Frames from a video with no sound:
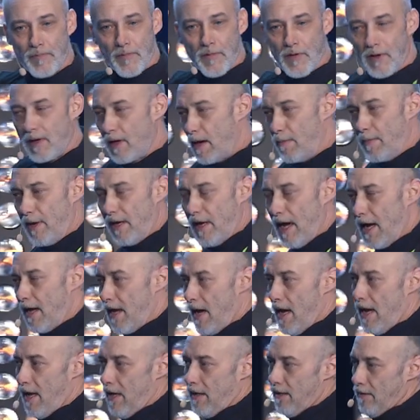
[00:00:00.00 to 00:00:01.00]
I mean, I
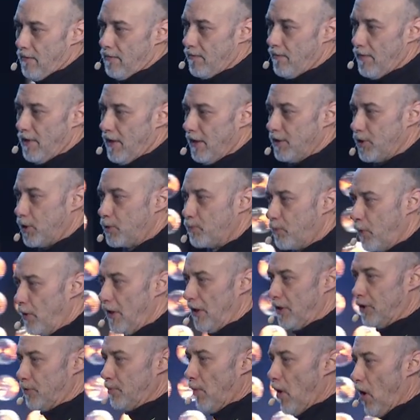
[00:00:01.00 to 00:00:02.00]
mean this is pretty
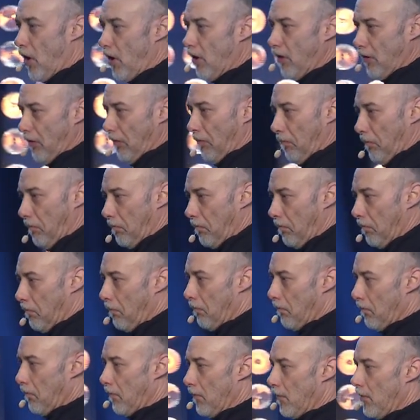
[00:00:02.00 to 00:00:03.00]
smart.
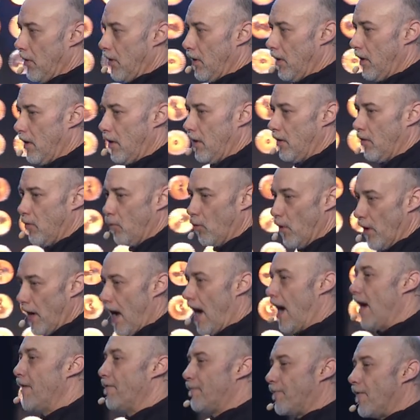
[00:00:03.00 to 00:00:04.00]
When I
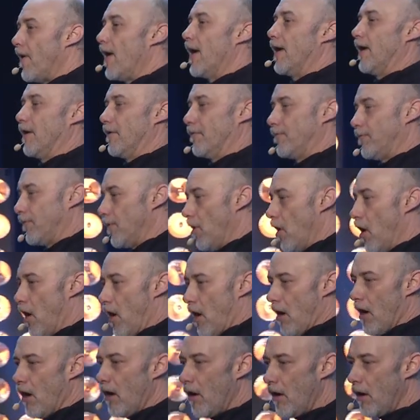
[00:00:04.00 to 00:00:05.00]
find a
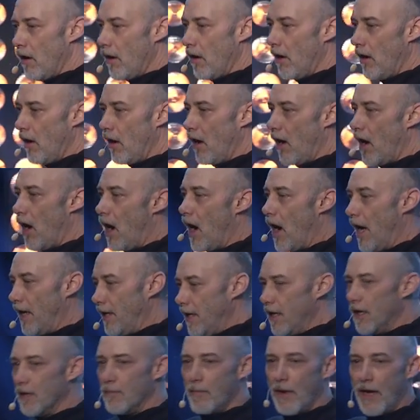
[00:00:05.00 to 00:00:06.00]
flaw, I need to
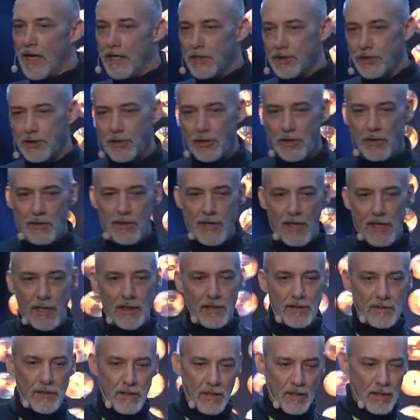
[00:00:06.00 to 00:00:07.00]
make sure that it
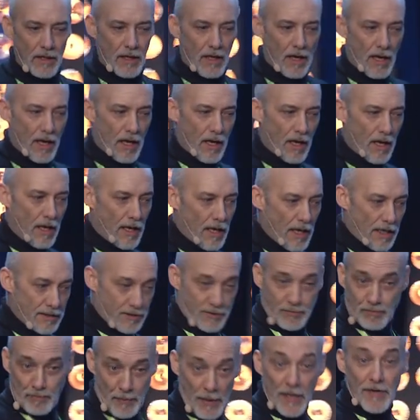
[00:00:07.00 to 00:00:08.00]
has
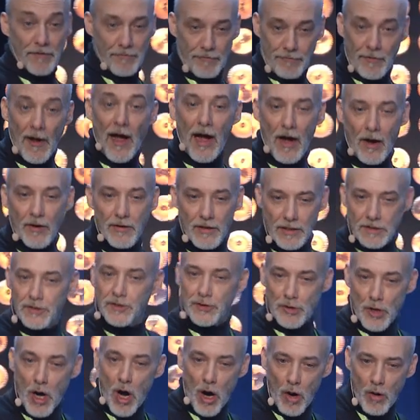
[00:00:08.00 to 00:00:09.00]
been found, it's
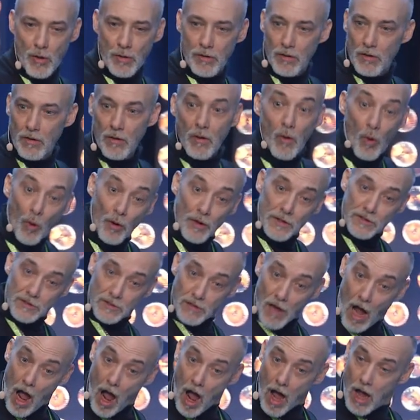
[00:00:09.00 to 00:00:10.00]
known, or it's
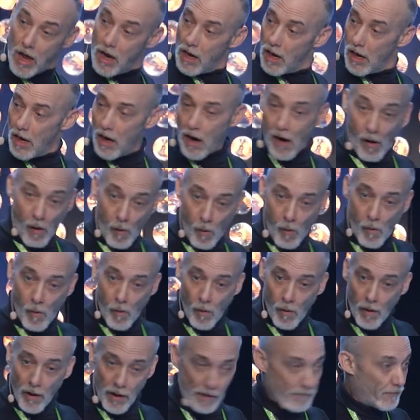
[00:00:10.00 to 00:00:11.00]
not.
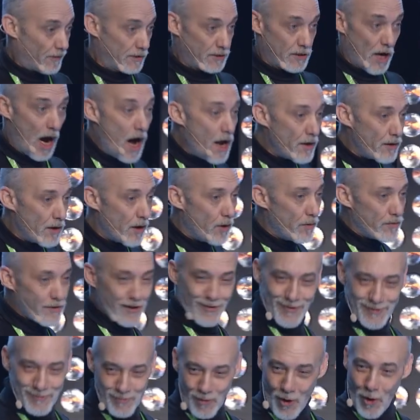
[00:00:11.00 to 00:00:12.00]
If it's not known, then
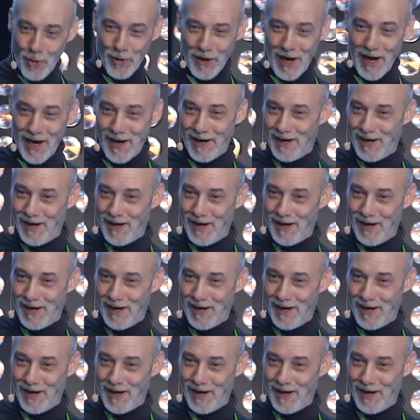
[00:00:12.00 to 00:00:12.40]
whoa day.